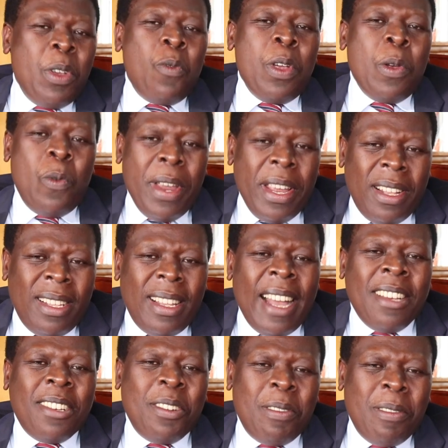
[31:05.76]
We, we will.
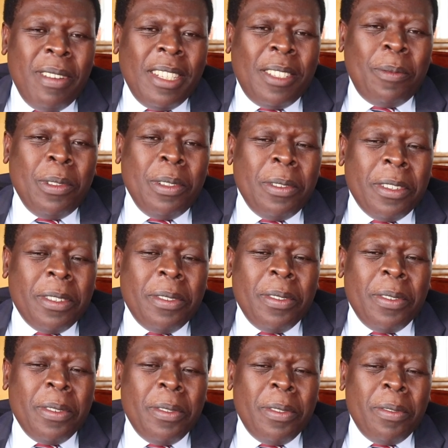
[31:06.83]
I know it's, uh,
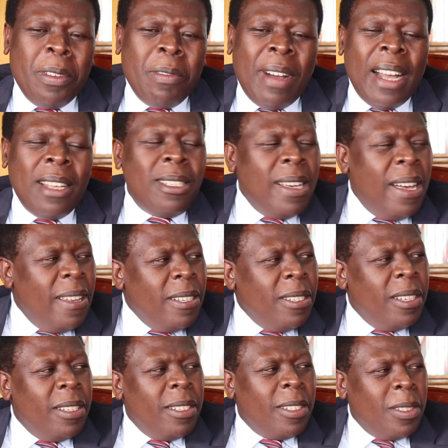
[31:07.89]
we've had
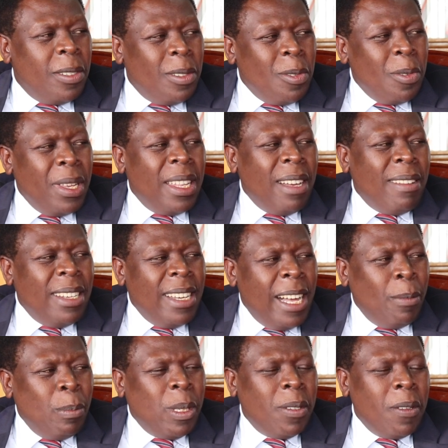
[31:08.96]
challenges with our
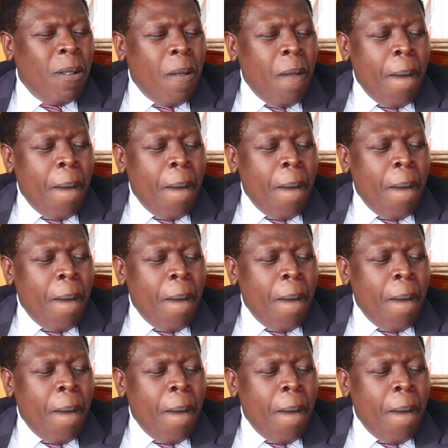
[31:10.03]
dams.